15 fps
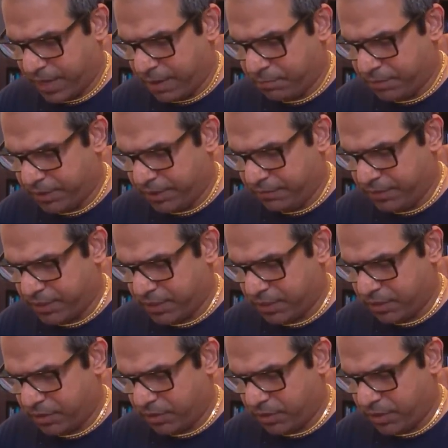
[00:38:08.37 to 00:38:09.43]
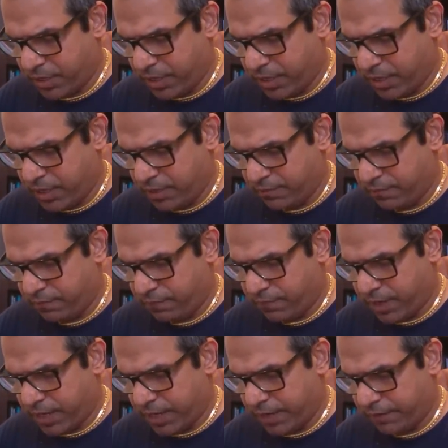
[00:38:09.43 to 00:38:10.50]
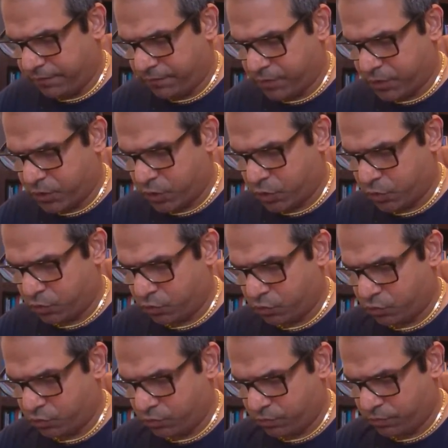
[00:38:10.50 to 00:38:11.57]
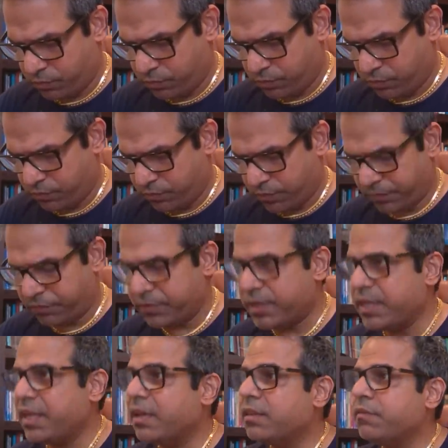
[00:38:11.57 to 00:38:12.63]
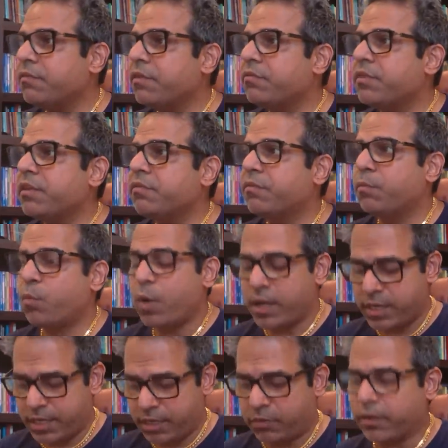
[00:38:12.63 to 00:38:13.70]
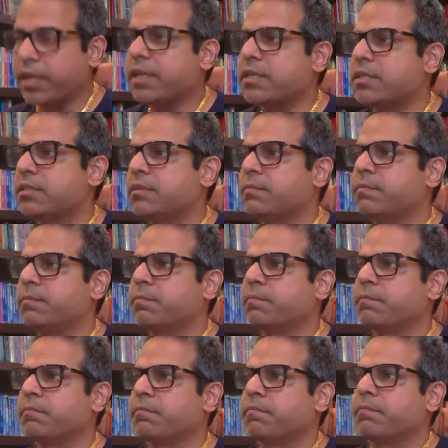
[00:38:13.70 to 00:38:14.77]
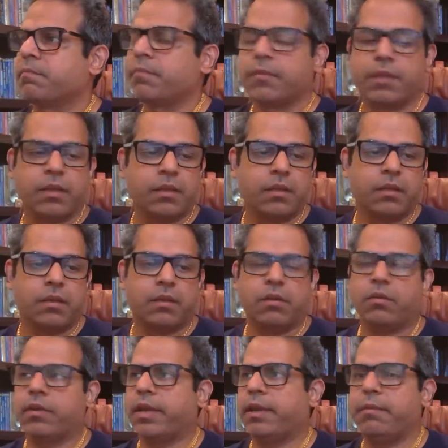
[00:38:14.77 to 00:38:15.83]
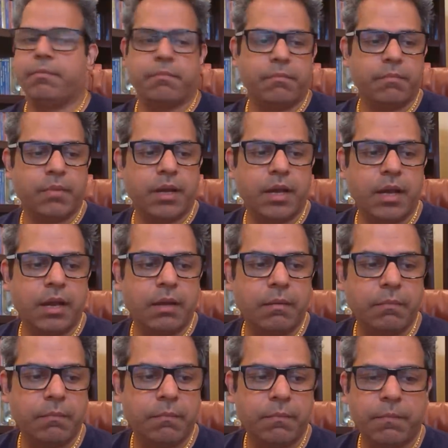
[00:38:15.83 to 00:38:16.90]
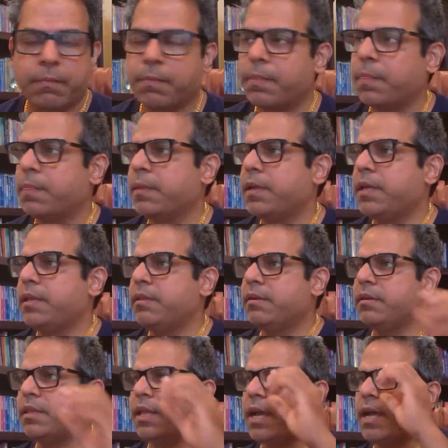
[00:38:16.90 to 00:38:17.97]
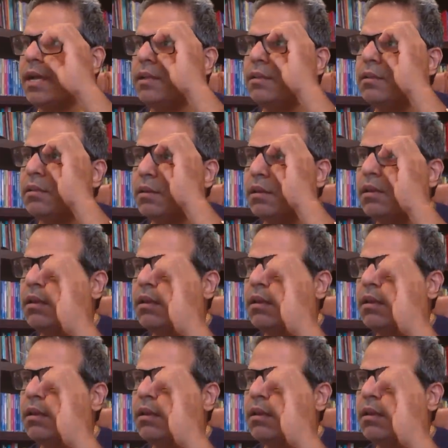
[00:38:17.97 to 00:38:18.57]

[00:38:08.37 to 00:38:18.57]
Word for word: I believe it's 30 5 to 50th 51 degrees okay um, either that